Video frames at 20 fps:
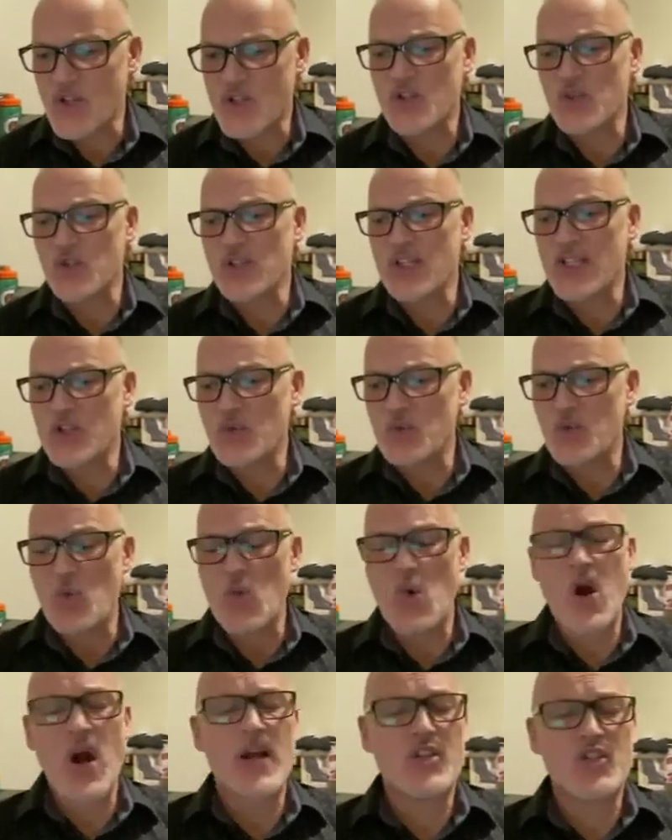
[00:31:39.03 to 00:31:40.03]
So let's
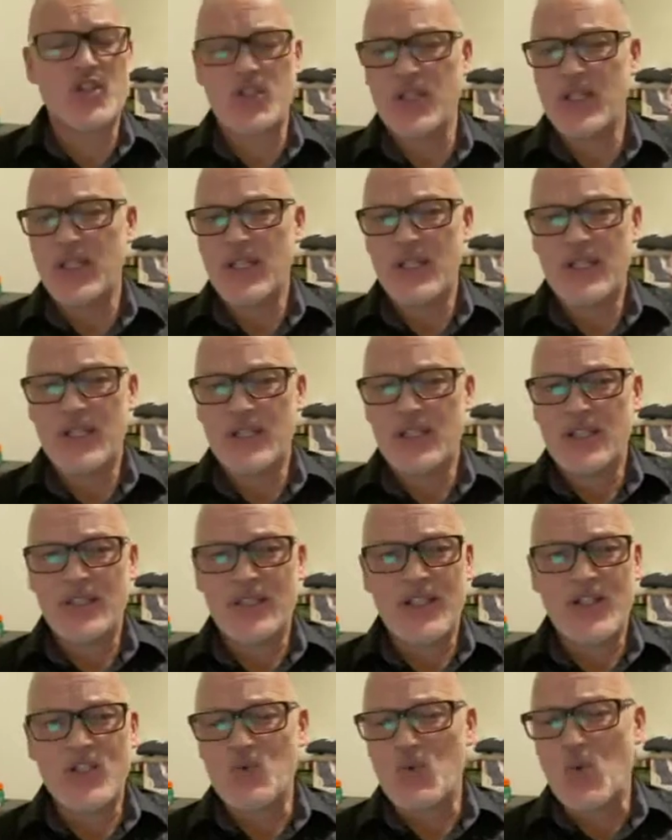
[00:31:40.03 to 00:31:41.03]
watch,
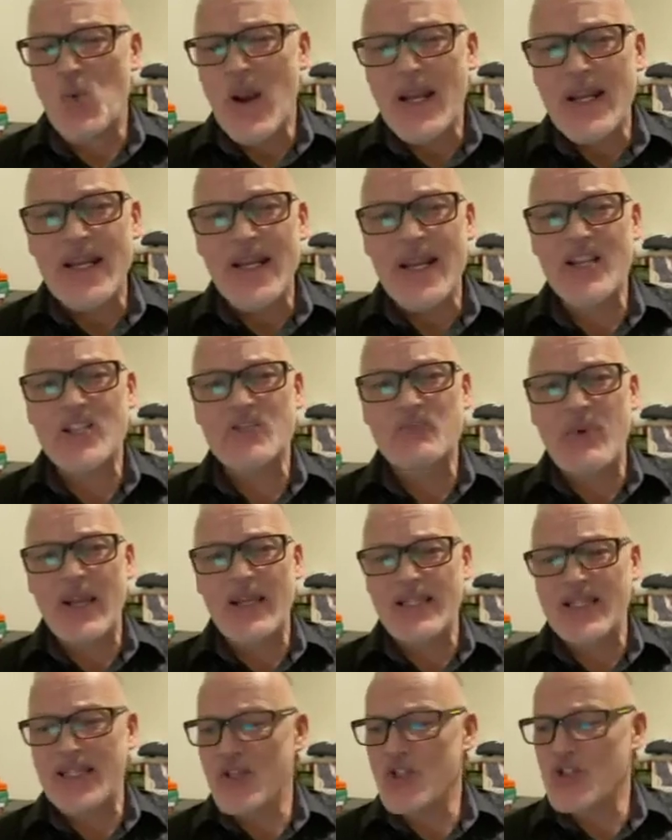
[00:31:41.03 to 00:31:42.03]
let's wait in
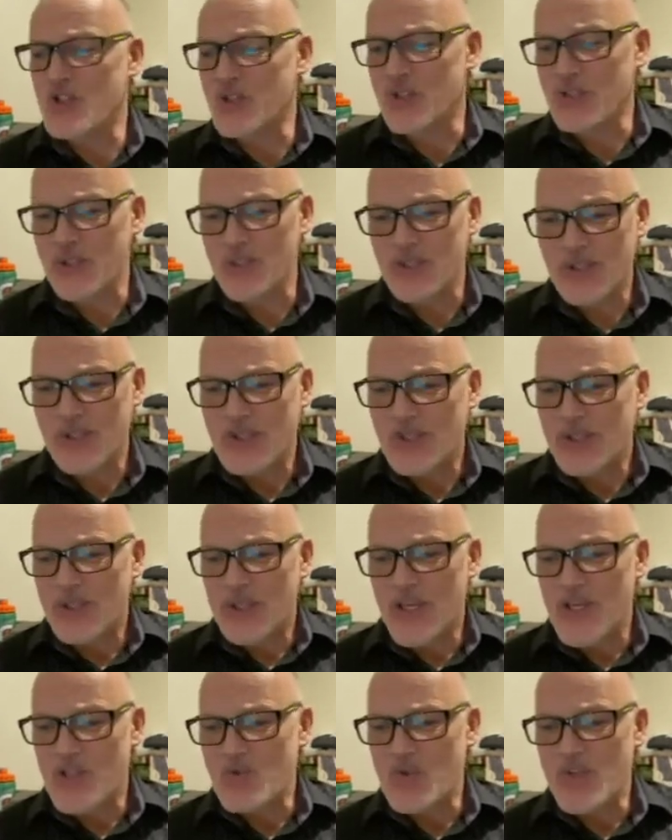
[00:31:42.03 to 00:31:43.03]
expectation
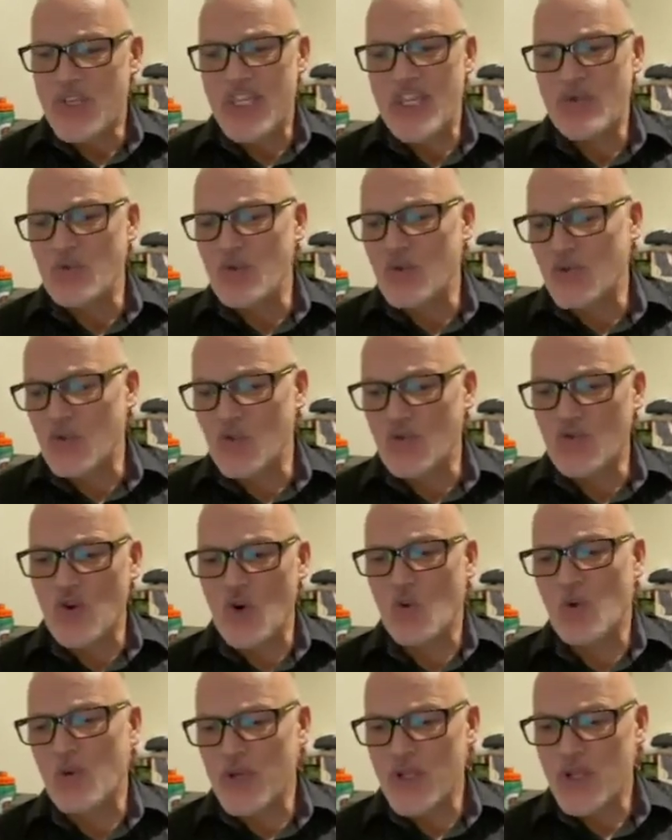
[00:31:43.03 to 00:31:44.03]
as we keep moving
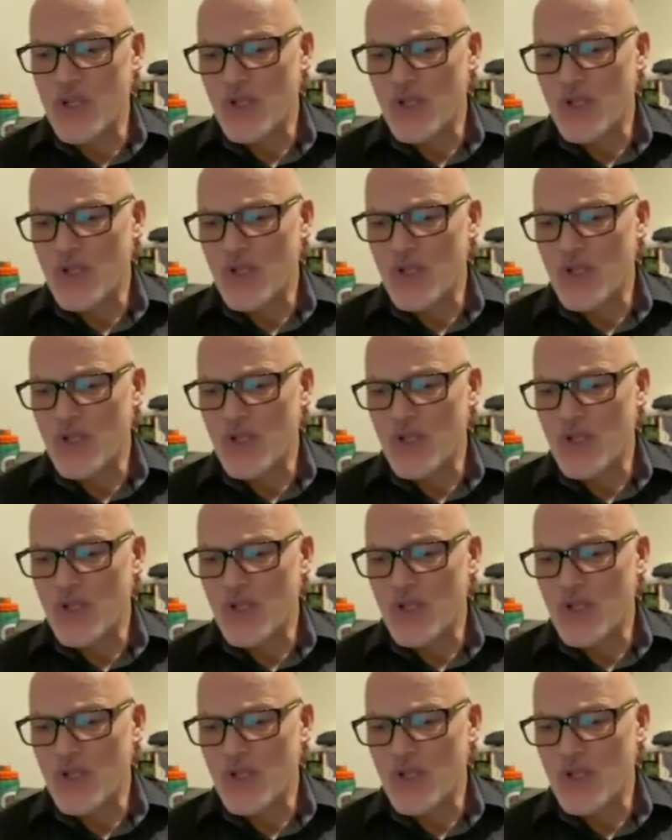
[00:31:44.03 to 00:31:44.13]
forward